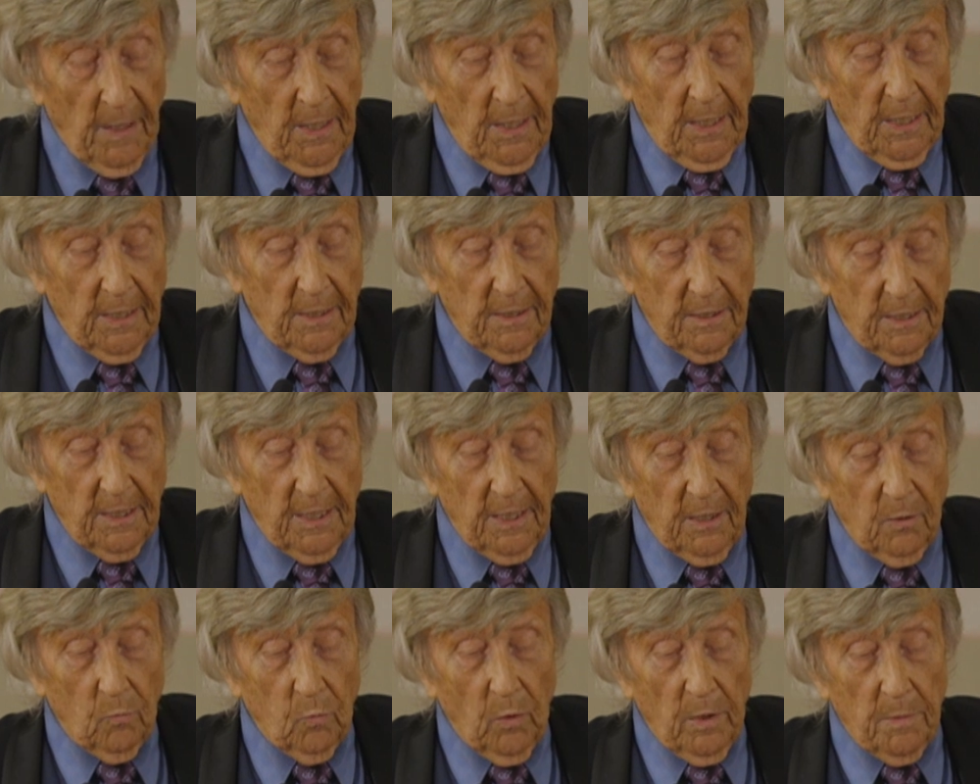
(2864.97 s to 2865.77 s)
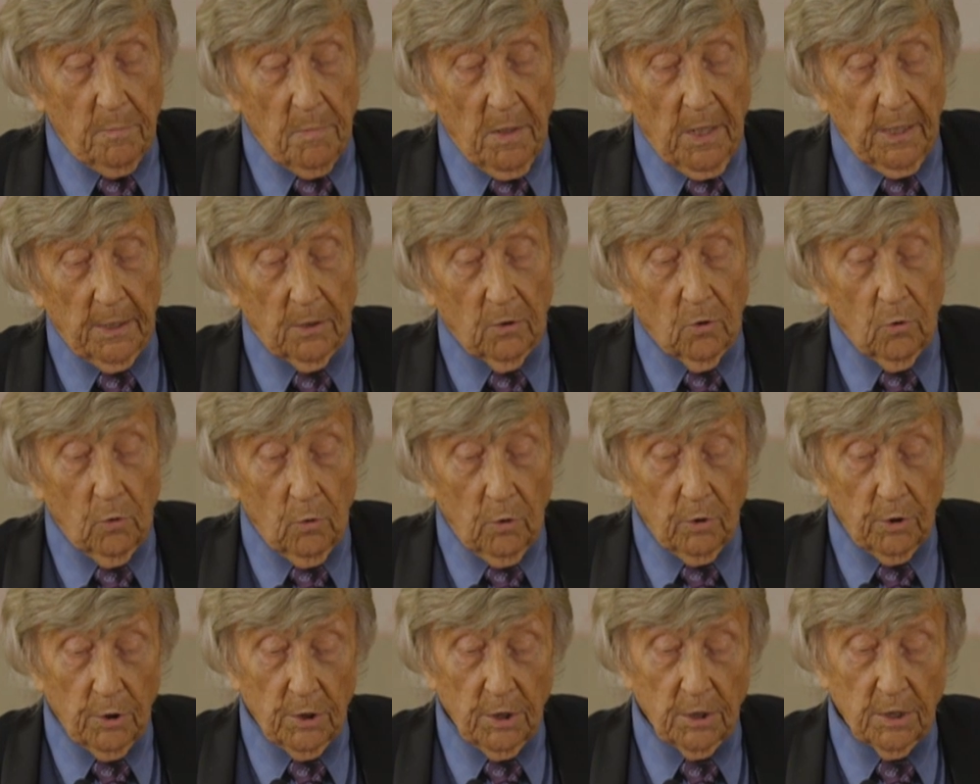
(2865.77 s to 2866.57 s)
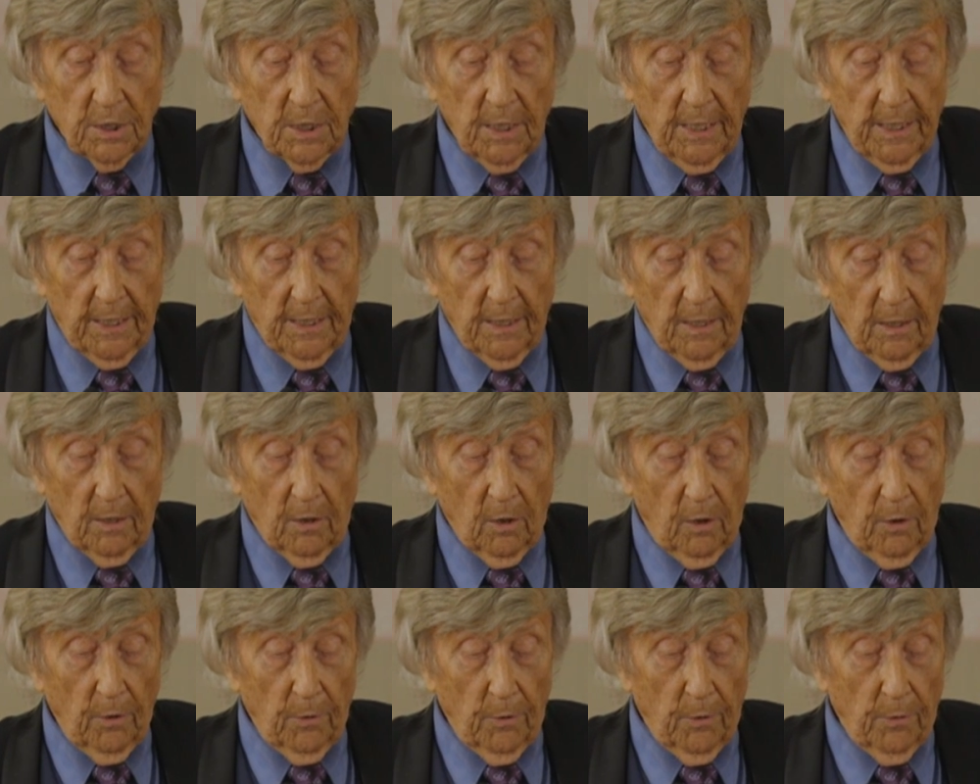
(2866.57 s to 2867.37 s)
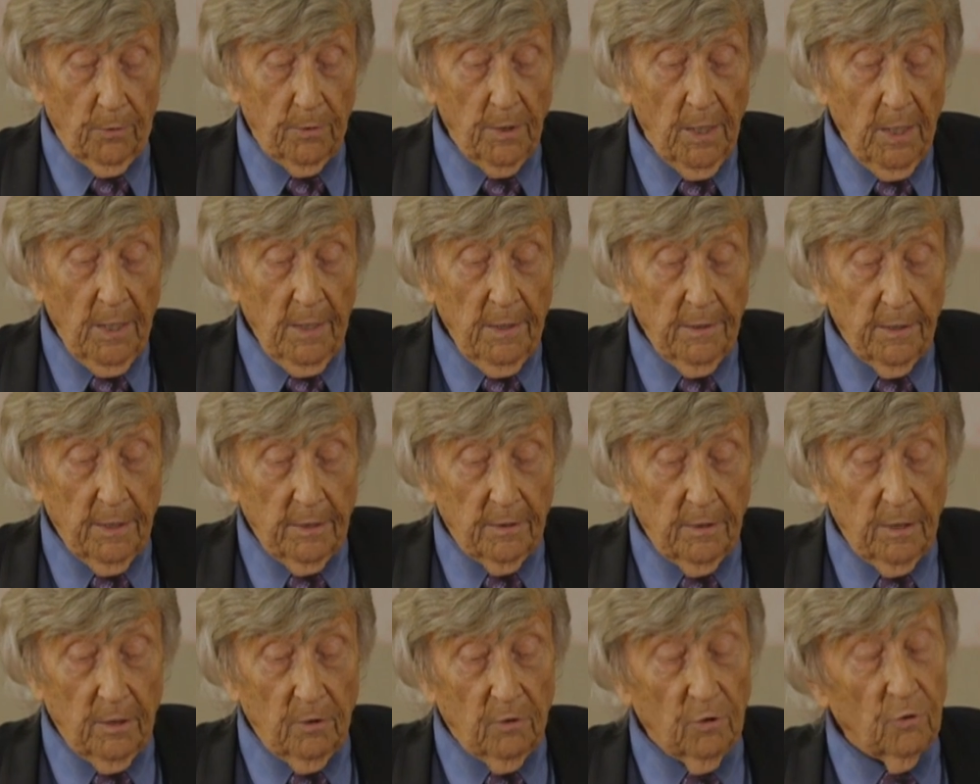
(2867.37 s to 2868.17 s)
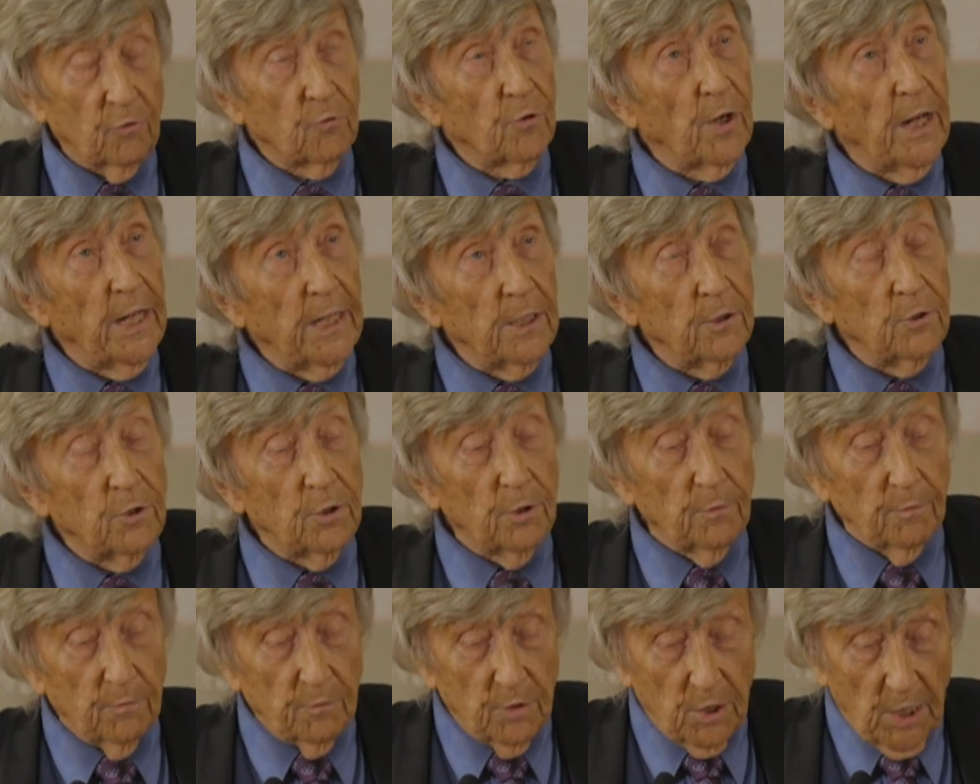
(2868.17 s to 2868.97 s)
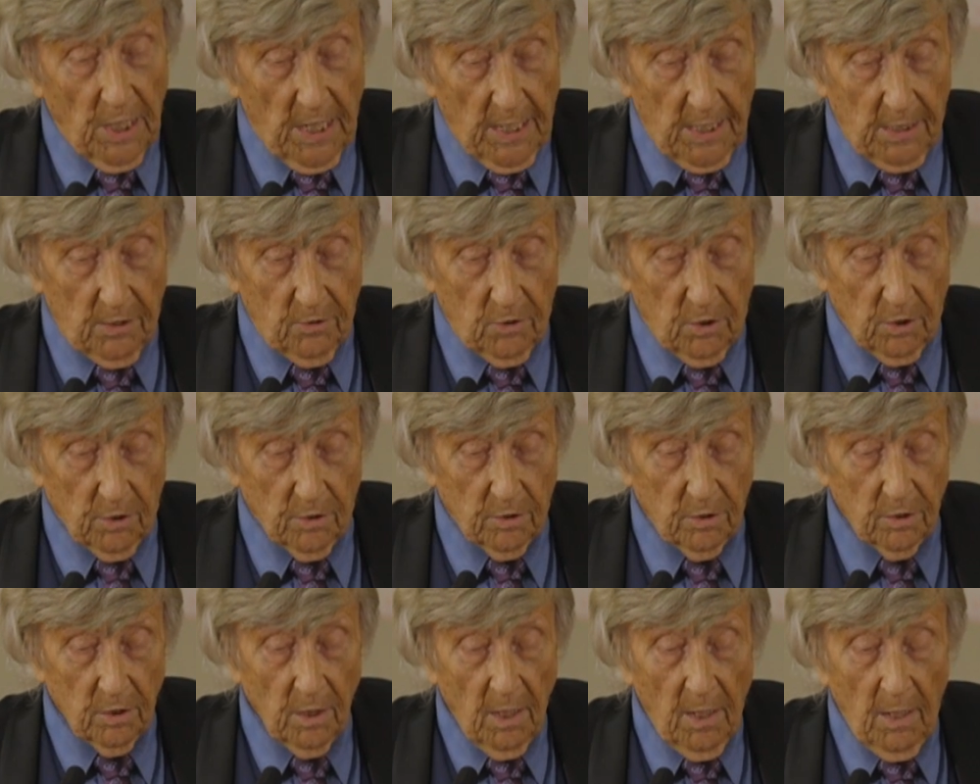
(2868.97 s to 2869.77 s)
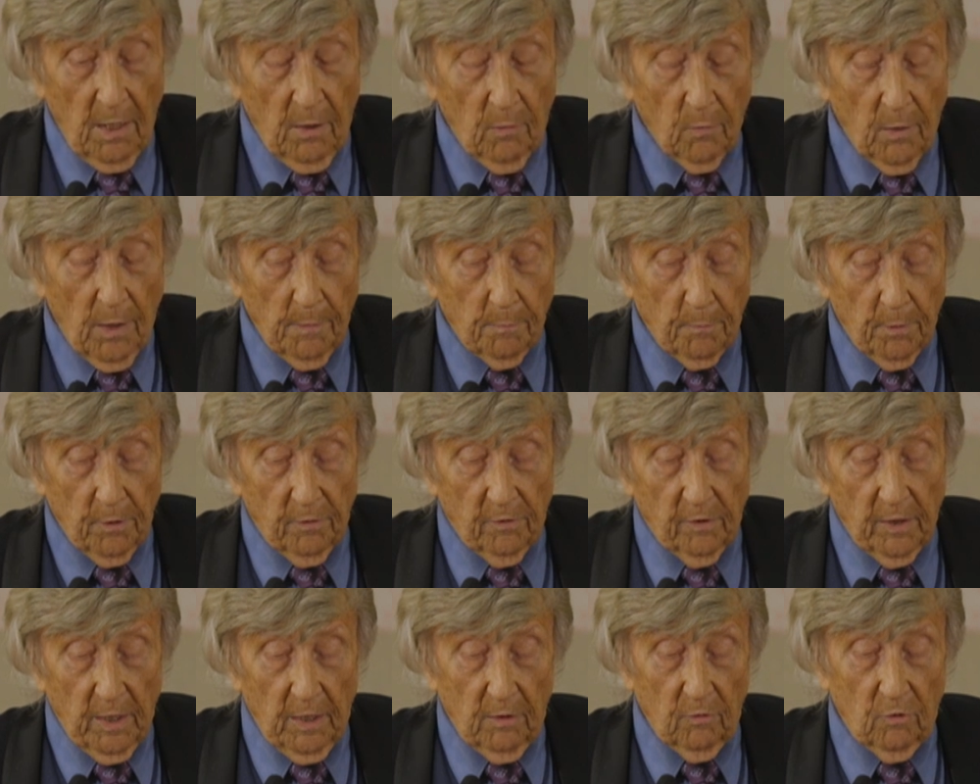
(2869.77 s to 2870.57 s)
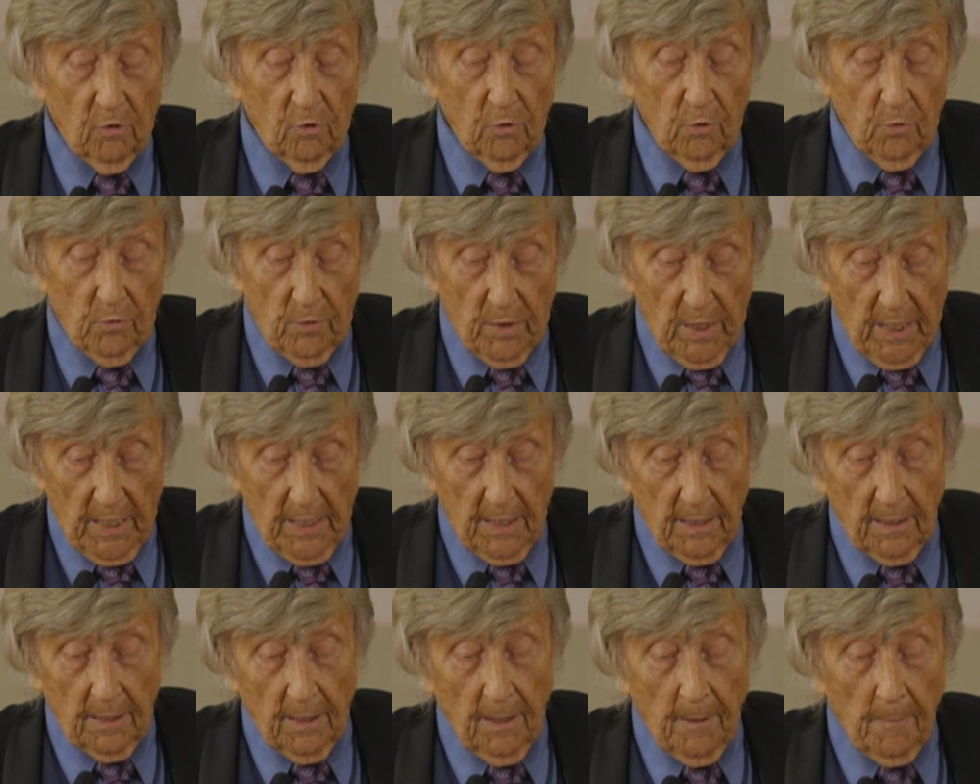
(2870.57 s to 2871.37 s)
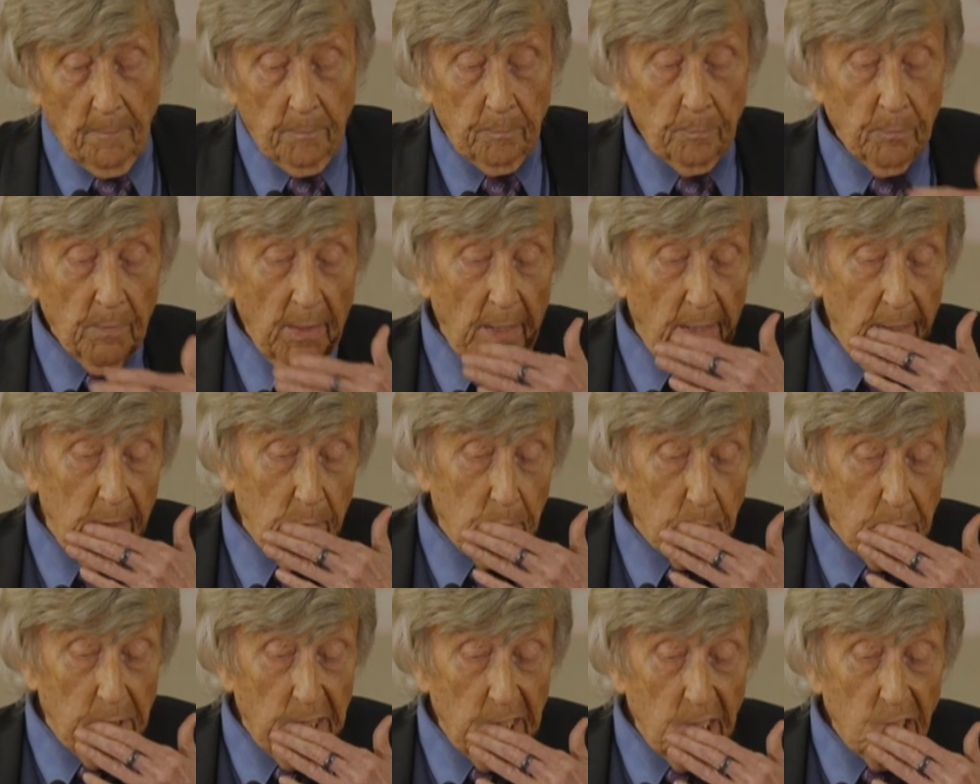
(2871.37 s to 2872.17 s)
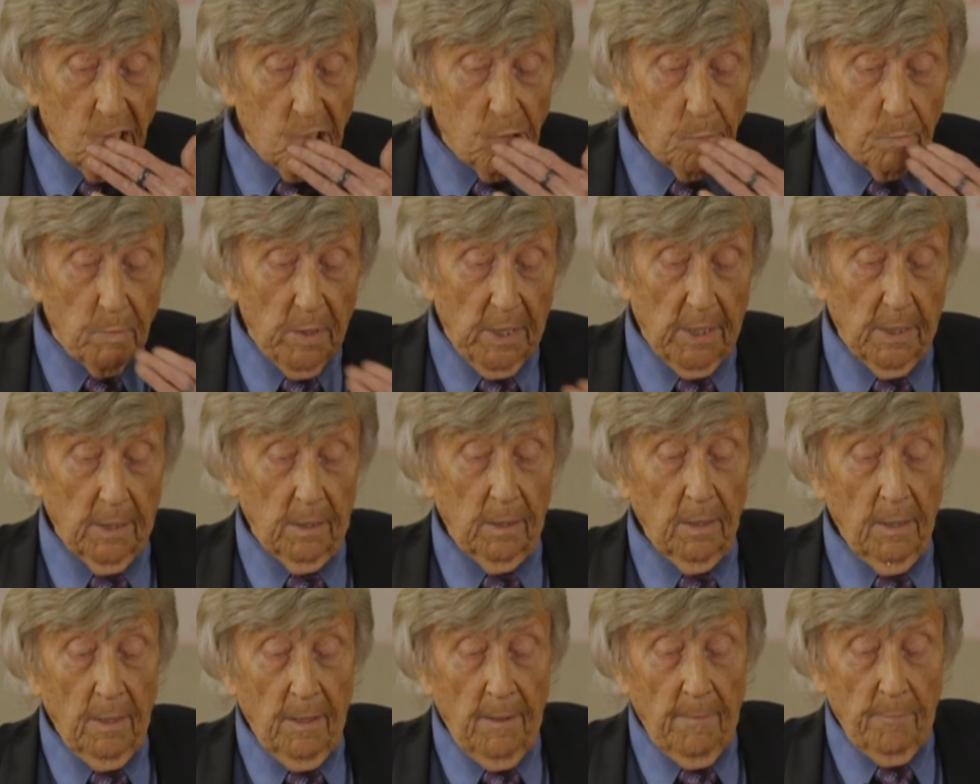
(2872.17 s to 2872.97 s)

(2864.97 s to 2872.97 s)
Indeed, we might cautiously conclude that this tranche of changes represents unique and piecemeal,